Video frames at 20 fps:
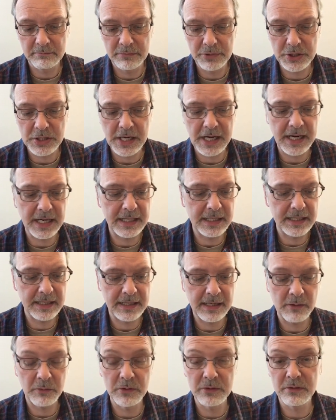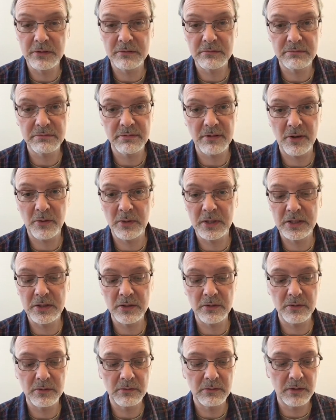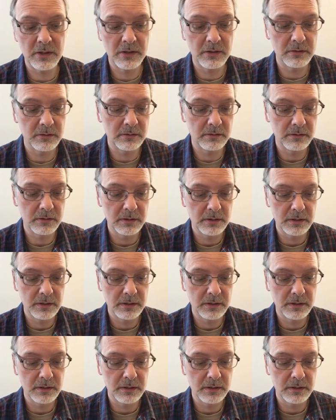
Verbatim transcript: She hated I was always on the road.